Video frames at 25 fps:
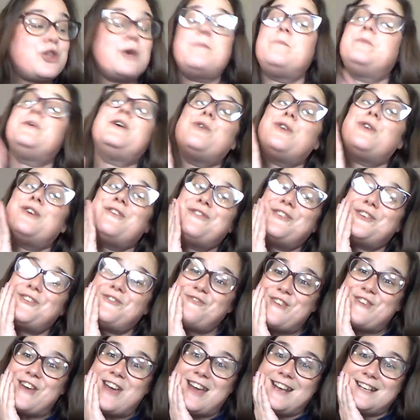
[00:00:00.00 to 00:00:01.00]
with a
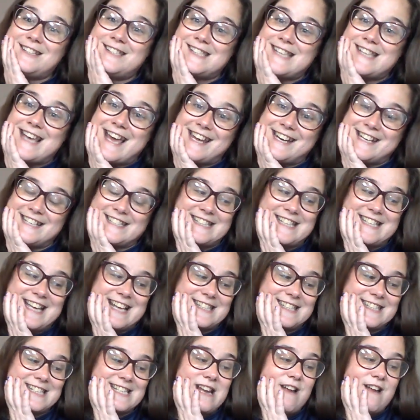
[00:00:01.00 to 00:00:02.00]
beautiful face and a
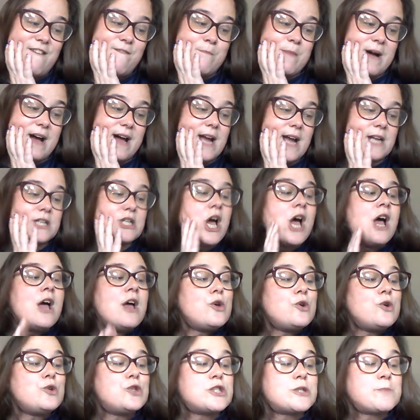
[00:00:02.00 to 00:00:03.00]
sensitive mind,
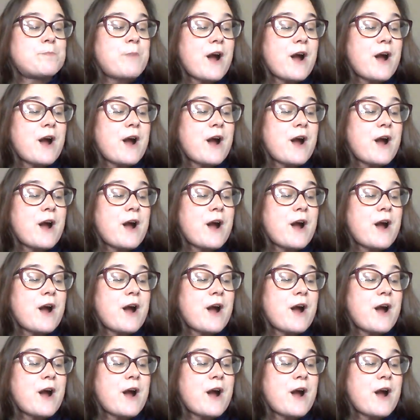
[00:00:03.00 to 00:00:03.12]
who